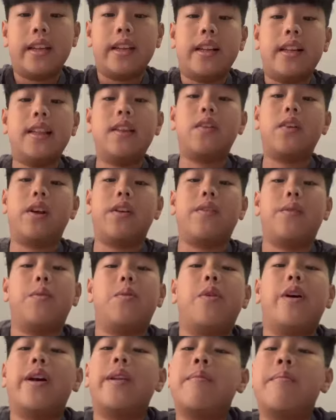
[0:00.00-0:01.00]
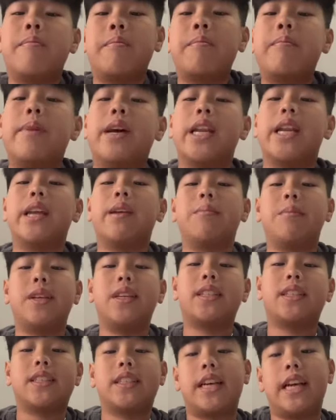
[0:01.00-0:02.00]
Hello everyone, my name
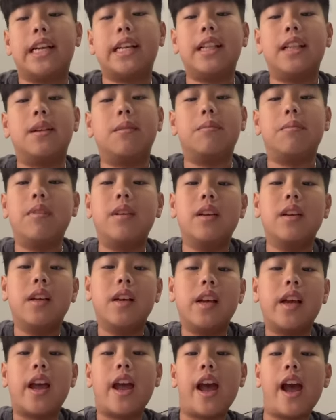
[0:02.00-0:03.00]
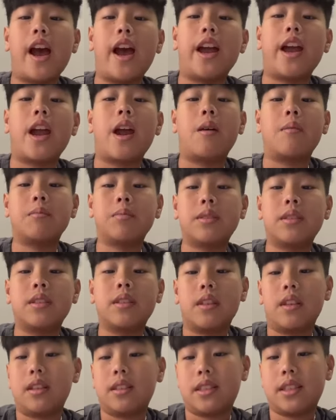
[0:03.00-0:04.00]
is Khánh Lâm. I am
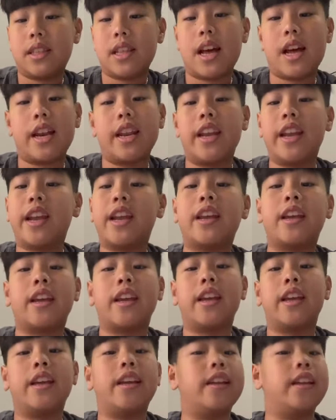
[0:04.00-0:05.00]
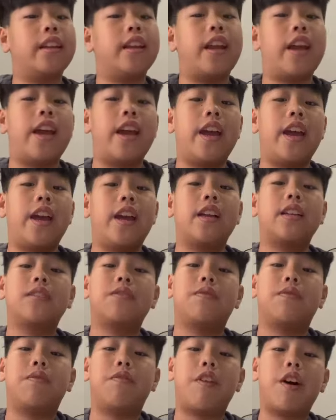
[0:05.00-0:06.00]
studying in
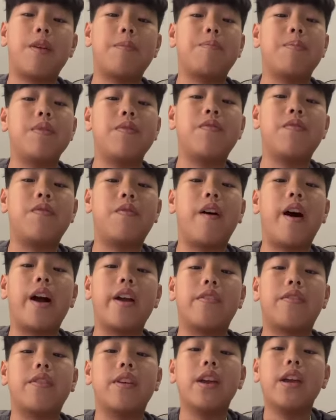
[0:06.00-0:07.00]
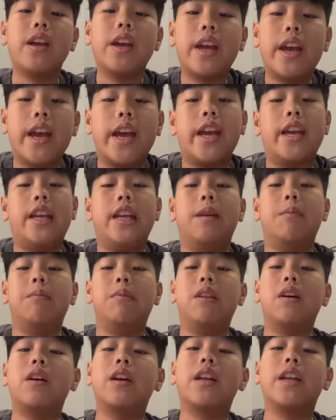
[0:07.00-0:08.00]
ES5P5 and I'm
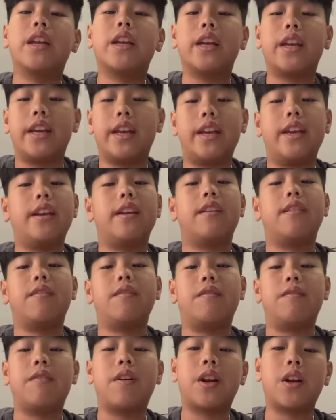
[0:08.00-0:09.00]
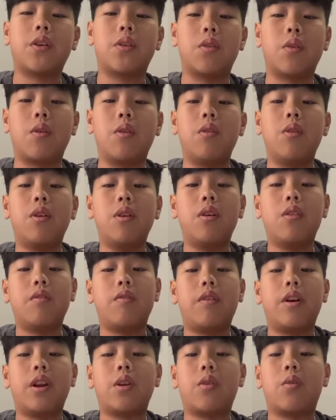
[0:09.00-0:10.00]
learning in
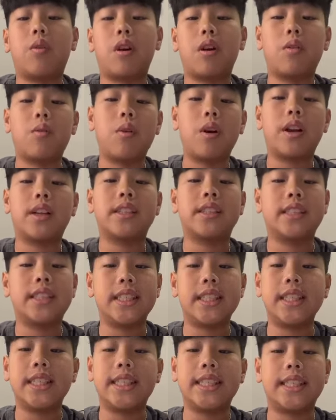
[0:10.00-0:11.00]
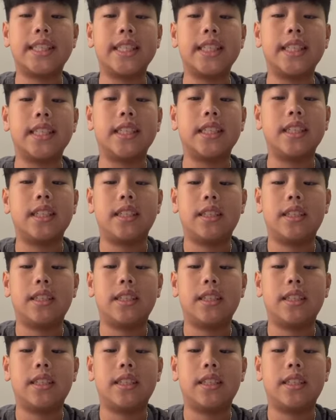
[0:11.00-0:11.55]
1.1cc.